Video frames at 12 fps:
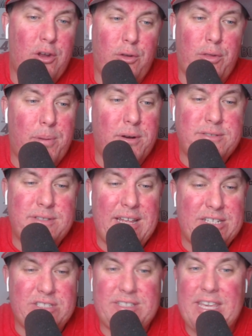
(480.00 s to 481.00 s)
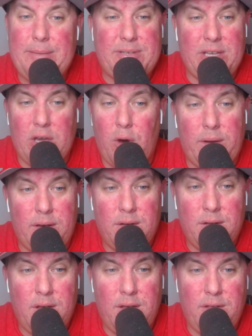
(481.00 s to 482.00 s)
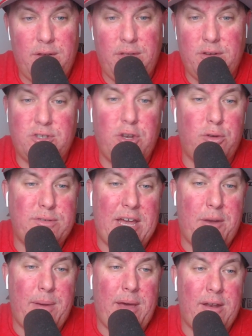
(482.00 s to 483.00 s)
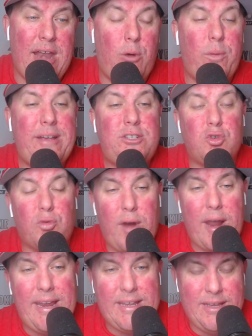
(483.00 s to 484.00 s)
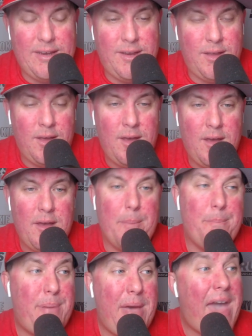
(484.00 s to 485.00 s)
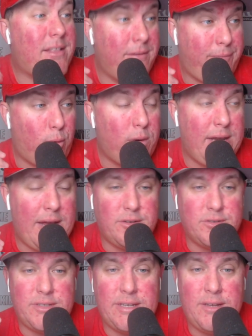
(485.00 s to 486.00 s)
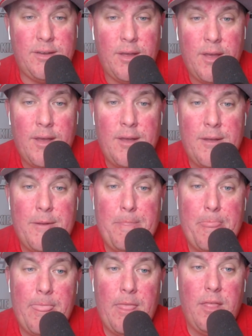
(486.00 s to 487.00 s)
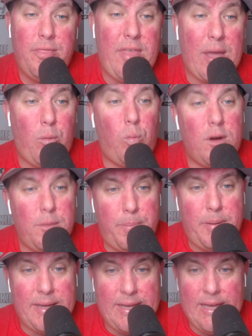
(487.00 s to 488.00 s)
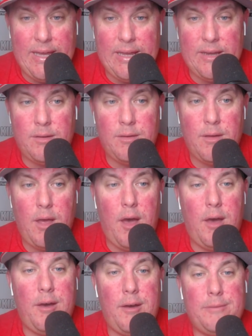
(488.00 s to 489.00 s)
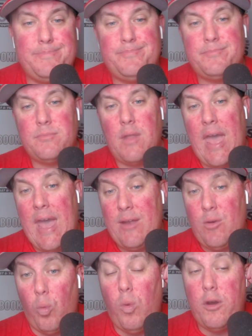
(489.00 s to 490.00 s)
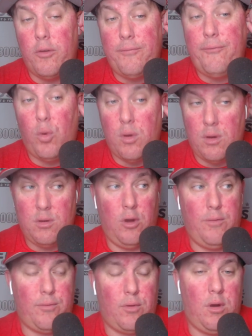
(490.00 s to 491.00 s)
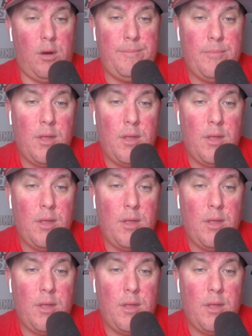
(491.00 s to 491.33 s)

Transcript: know, the person that just keeps it going. Eh, there, there's no doubt about it. Now, we traded back, the 49ers did. They were picking um, at 104 overall.